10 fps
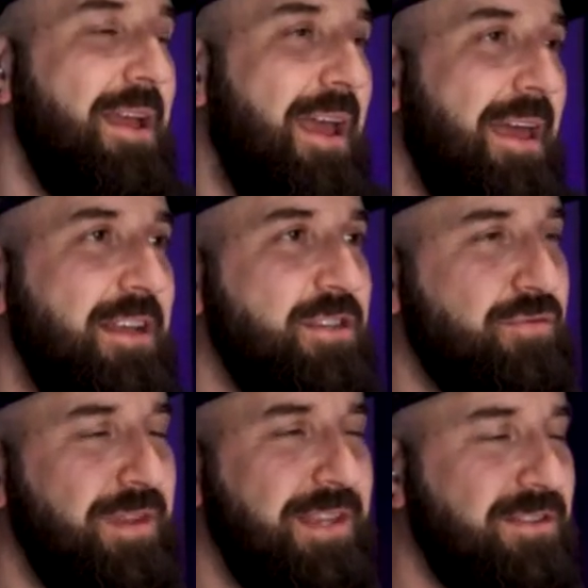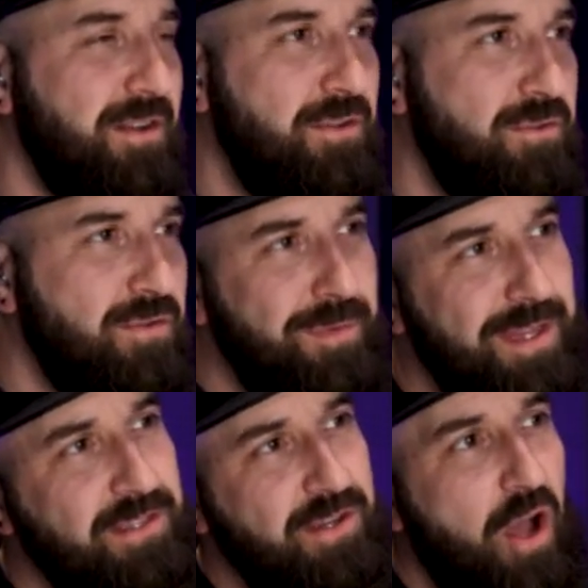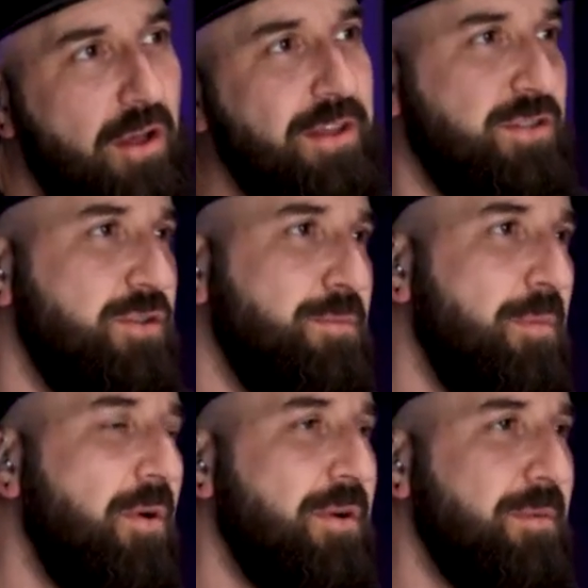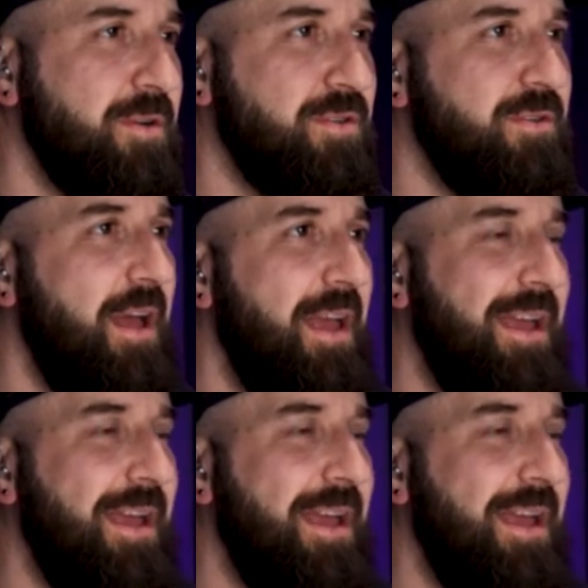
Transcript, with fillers: and they just release it on YouTube and they call it a Super Bowl commercial